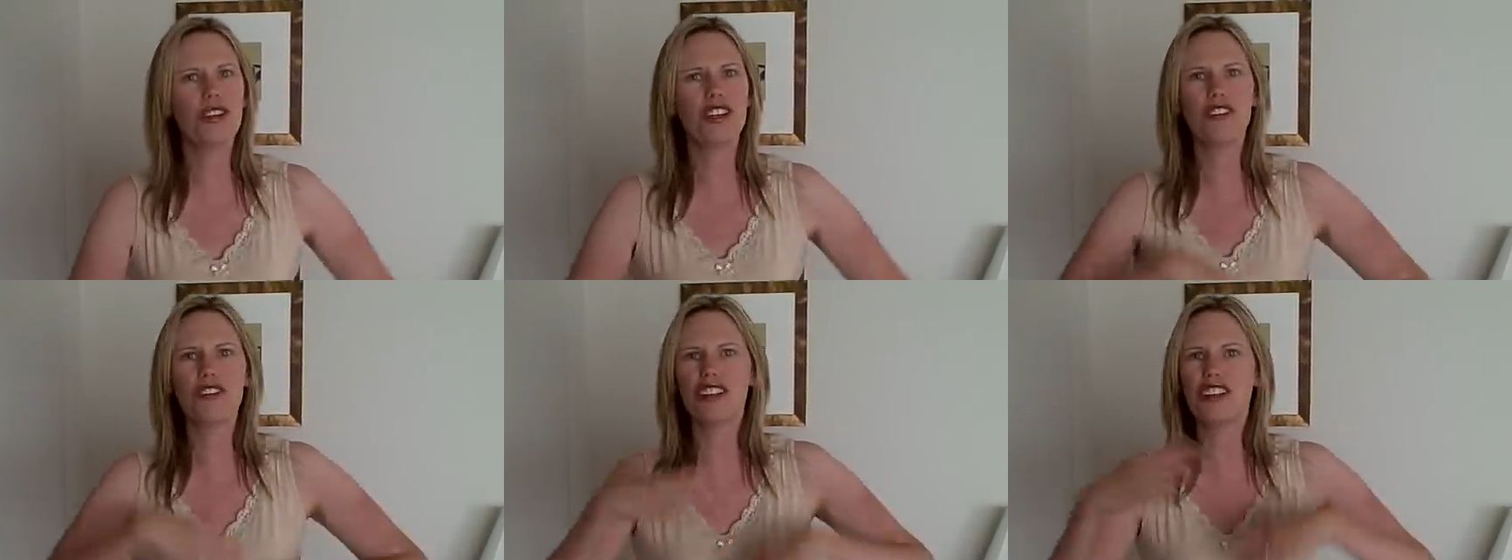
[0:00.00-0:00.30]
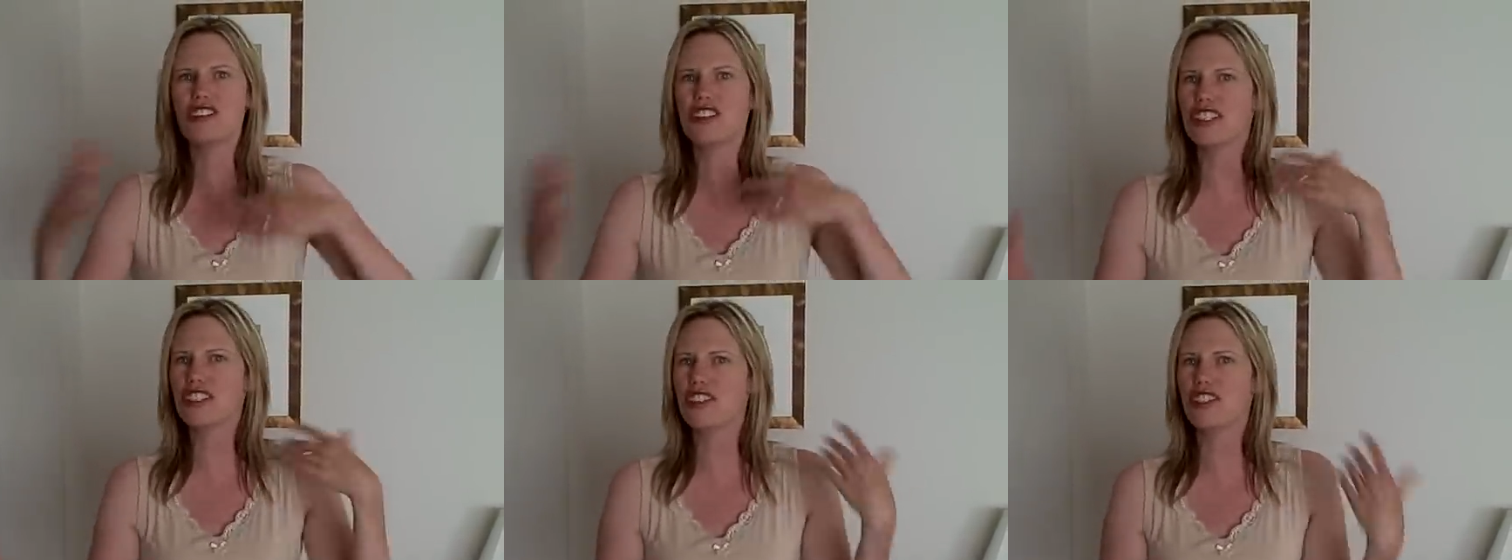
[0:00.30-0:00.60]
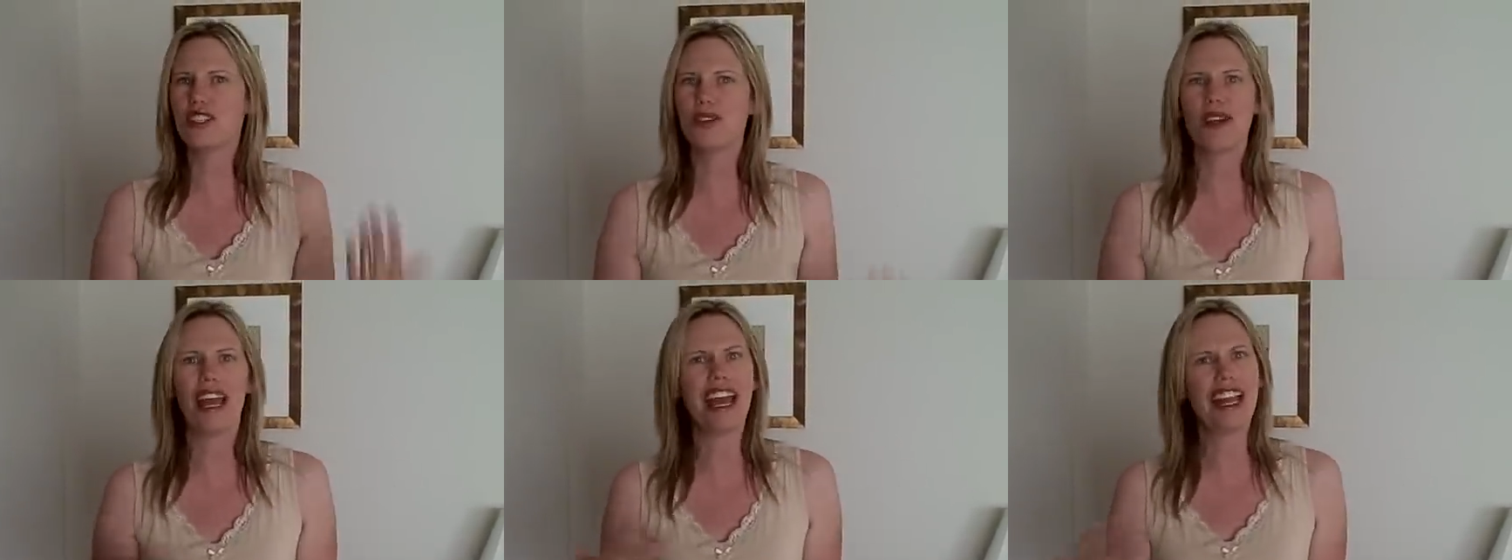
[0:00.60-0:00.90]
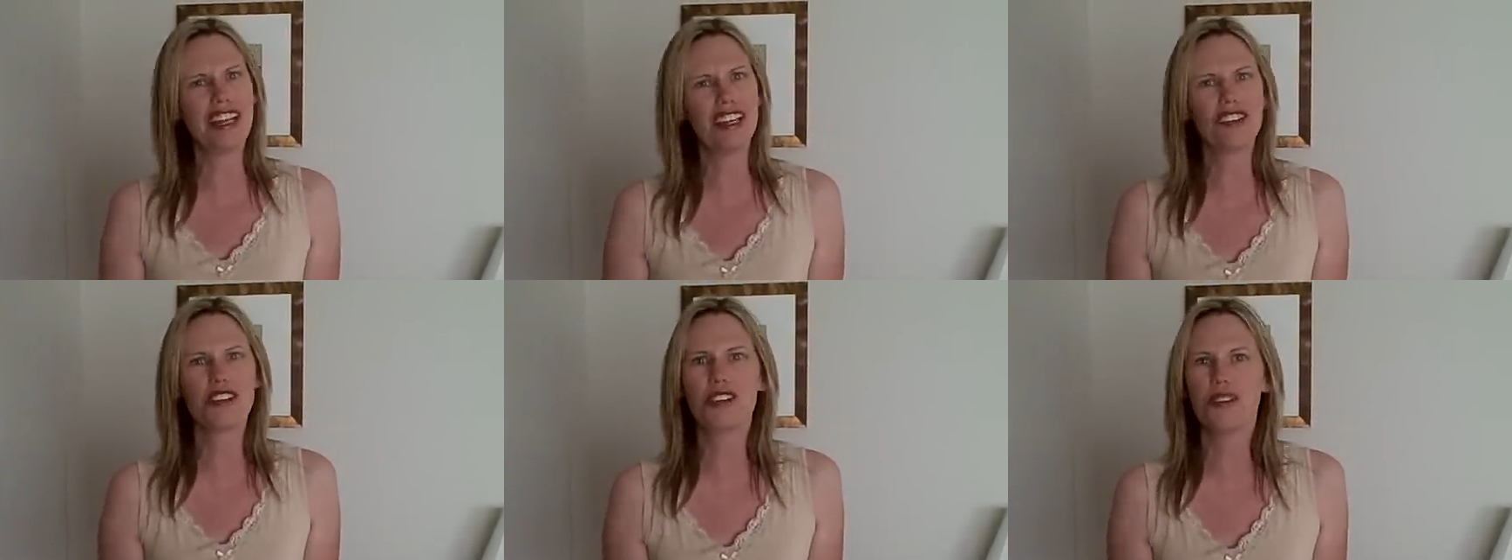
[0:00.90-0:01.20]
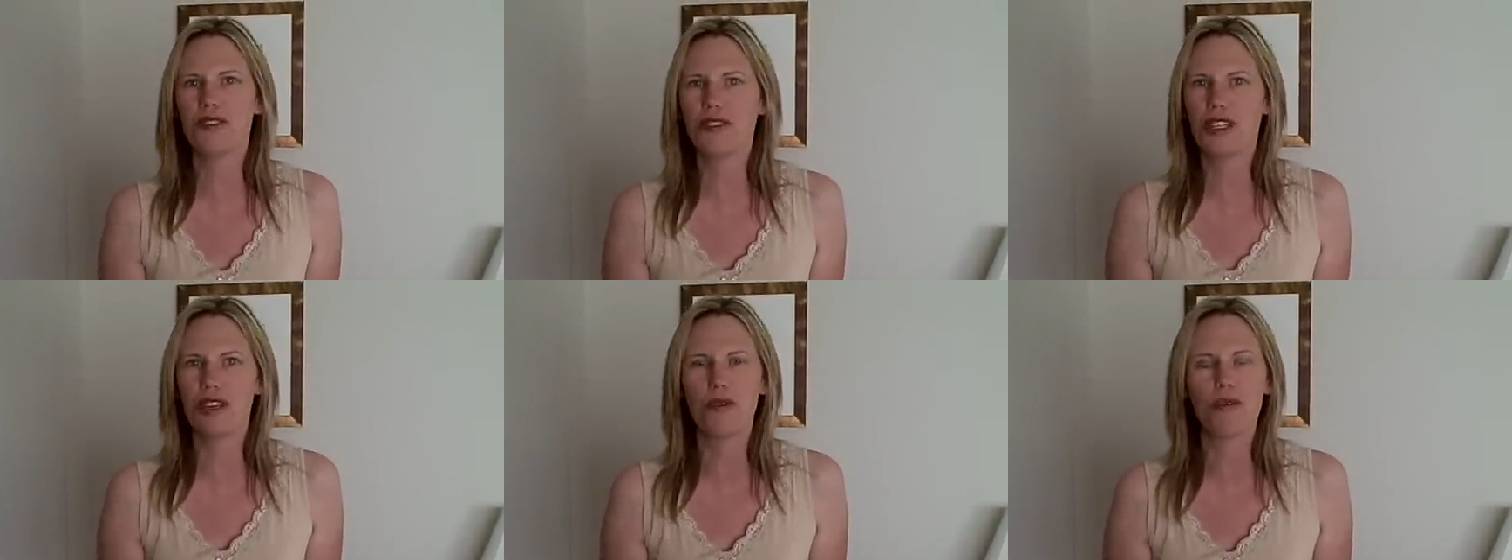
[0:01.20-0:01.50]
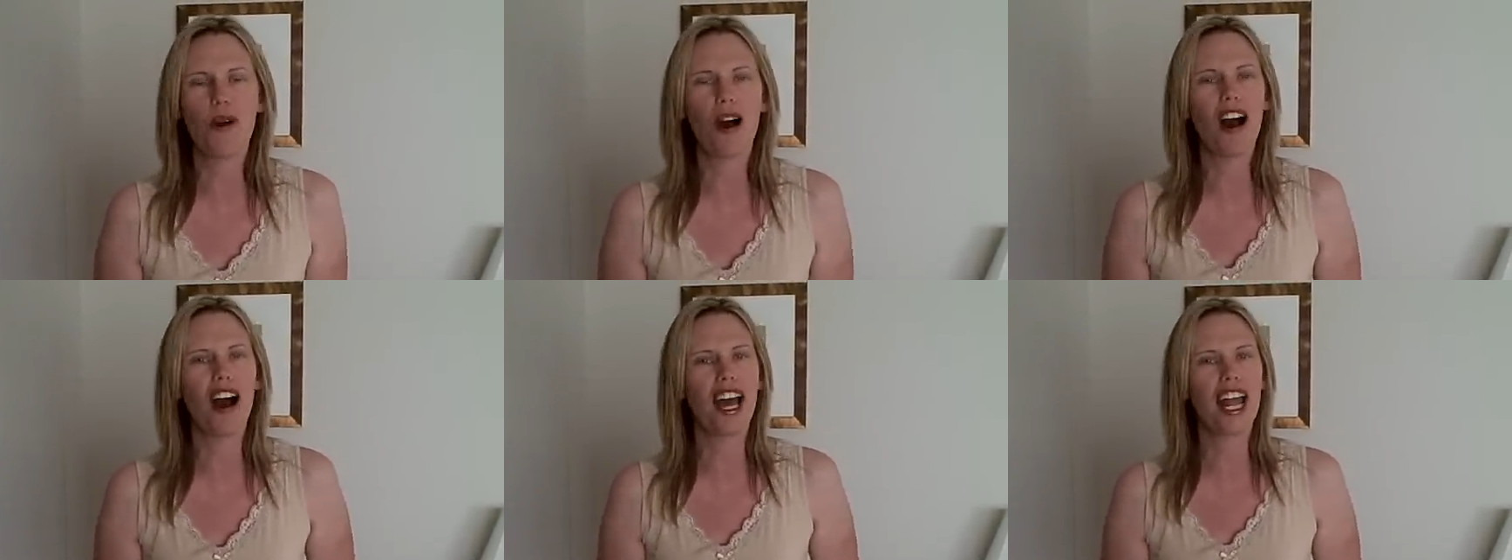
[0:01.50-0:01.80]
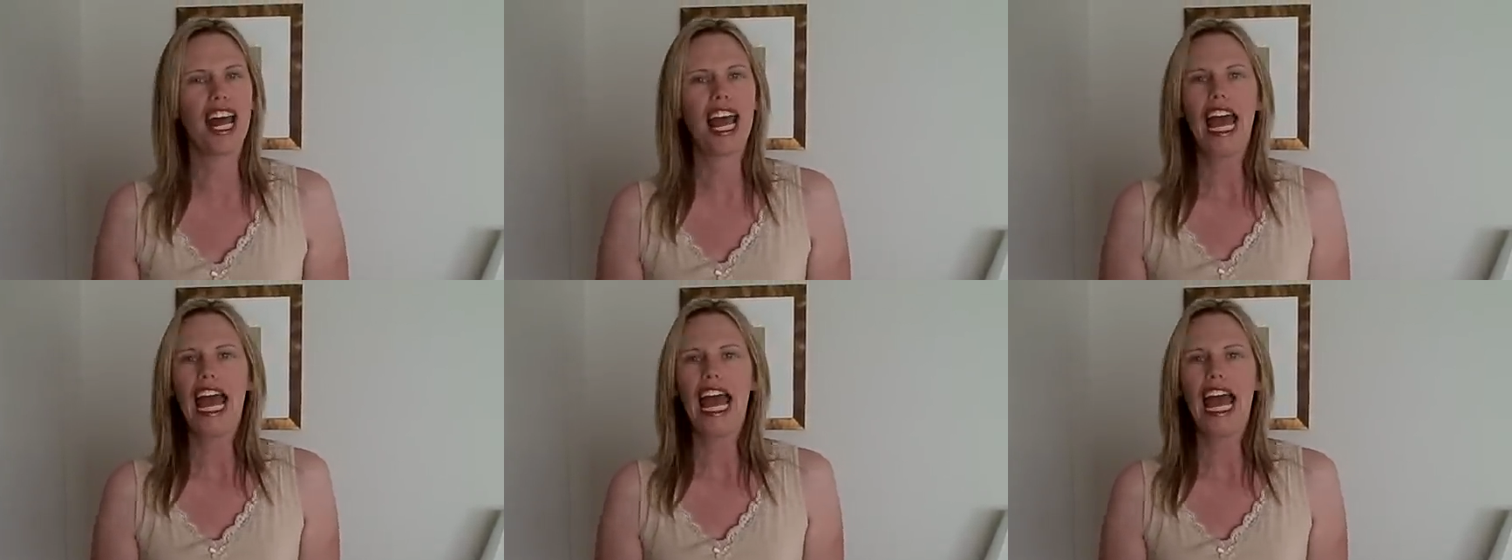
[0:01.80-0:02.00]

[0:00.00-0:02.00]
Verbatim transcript: you can just do any tune you want,